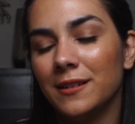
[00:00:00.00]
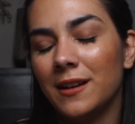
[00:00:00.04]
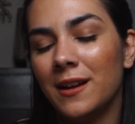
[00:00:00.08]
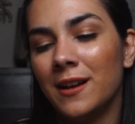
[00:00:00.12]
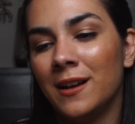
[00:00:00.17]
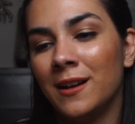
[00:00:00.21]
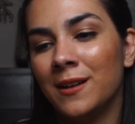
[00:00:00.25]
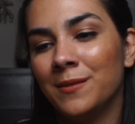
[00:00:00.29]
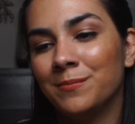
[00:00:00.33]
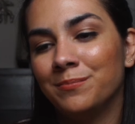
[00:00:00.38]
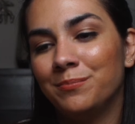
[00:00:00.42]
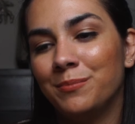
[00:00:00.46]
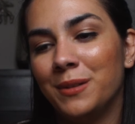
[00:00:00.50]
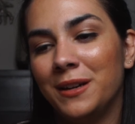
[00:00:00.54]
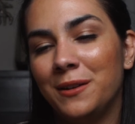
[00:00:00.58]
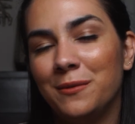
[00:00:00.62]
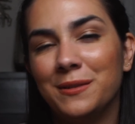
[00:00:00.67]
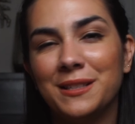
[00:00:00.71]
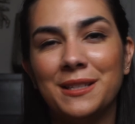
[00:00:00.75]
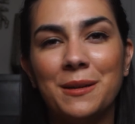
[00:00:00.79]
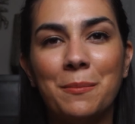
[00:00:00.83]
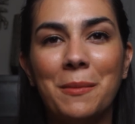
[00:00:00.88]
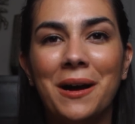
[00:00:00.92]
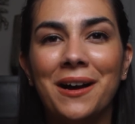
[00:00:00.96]
but it
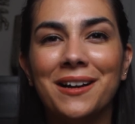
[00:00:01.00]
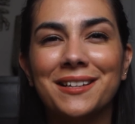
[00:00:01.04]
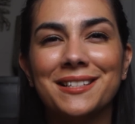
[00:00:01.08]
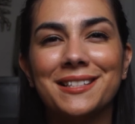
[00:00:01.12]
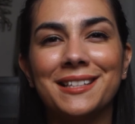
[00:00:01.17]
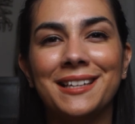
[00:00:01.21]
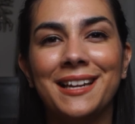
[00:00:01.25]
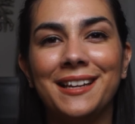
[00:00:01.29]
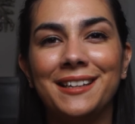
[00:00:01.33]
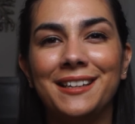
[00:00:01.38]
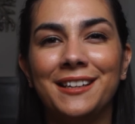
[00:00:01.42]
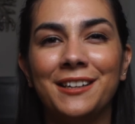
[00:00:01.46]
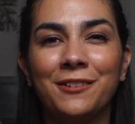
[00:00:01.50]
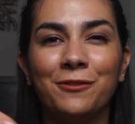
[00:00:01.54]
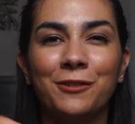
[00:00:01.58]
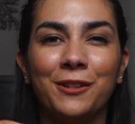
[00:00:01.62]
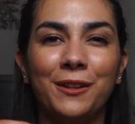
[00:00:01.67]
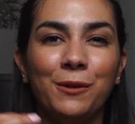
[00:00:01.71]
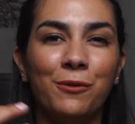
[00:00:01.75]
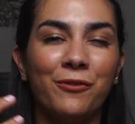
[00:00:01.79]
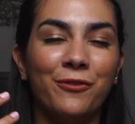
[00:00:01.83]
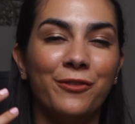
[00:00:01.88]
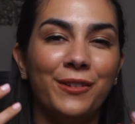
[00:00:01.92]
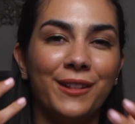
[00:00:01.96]
was in a box and I didn't
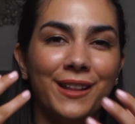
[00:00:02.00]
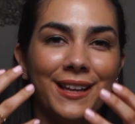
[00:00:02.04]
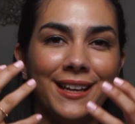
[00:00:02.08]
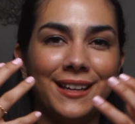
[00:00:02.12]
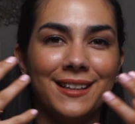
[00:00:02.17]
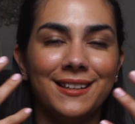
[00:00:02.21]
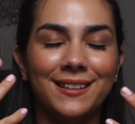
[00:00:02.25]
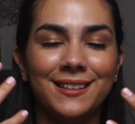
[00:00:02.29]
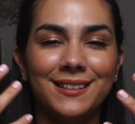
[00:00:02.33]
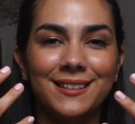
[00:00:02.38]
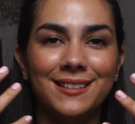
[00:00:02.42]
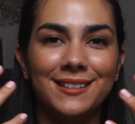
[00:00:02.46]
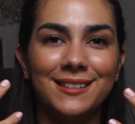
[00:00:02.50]
really feel like